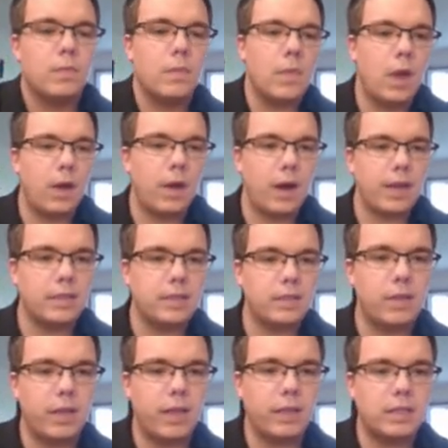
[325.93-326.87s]
All
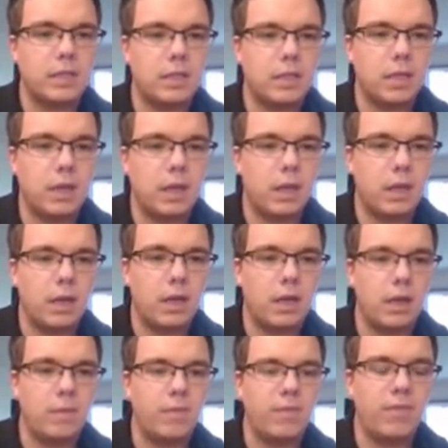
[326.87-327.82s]
right, so that's
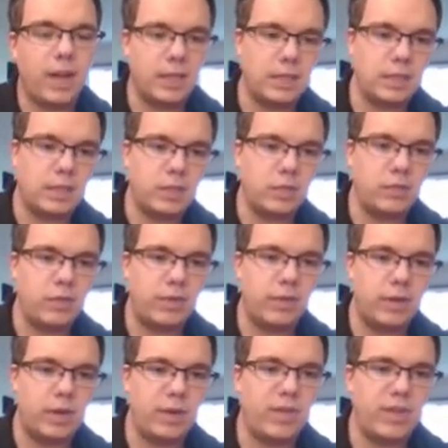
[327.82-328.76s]
finding the
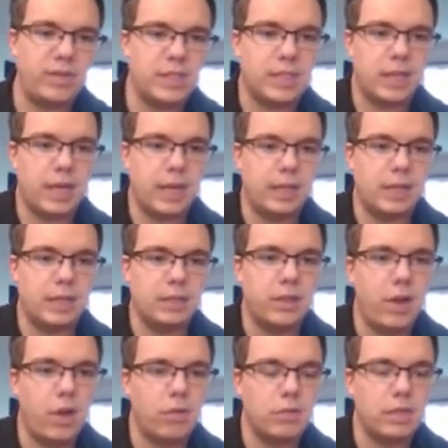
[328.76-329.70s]
derivative of sine
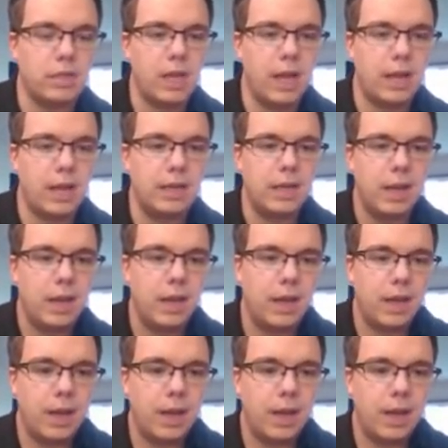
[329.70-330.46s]
and cosine.